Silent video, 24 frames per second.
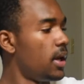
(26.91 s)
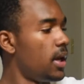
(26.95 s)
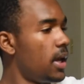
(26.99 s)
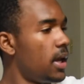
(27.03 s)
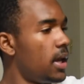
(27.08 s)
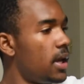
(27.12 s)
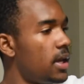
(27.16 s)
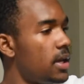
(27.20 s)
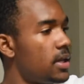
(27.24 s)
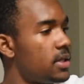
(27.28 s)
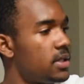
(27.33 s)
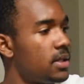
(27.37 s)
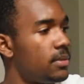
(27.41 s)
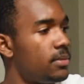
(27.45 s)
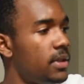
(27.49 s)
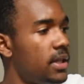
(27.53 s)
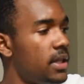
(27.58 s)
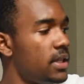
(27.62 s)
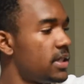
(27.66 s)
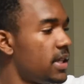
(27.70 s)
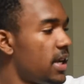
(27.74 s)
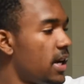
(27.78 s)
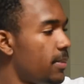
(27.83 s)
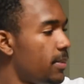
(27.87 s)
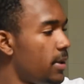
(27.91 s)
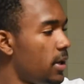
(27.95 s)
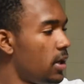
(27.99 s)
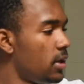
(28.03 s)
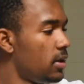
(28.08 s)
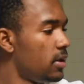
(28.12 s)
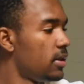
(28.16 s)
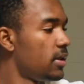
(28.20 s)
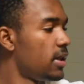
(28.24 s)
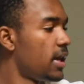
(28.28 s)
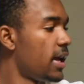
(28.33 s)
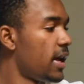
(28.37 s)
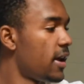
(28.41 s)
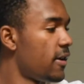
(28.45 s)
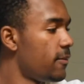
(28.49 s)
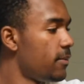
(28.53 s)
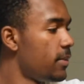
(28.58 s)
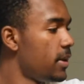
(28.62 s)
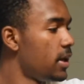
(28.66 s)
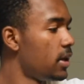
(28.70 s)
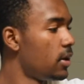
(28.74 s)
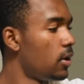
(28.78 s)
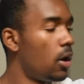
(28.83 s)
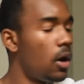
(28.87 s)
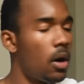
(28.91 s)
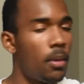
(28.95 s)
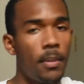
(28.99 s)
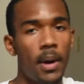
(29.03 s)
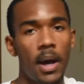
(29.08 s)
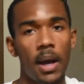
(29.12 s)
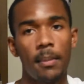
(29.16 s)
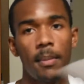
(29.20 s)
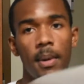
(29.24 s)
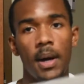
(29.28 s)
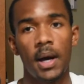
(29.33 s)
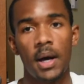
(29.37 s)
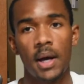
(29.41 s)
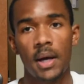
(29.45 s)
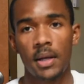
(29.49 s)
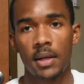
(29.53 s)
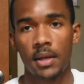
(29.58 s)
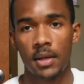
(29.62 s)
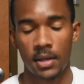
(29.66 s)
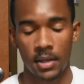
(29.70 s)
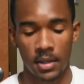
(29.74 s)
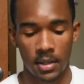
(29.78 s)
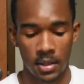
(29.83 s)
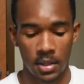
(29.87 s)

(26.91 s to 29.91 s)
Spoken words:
and some things that have been on my mind.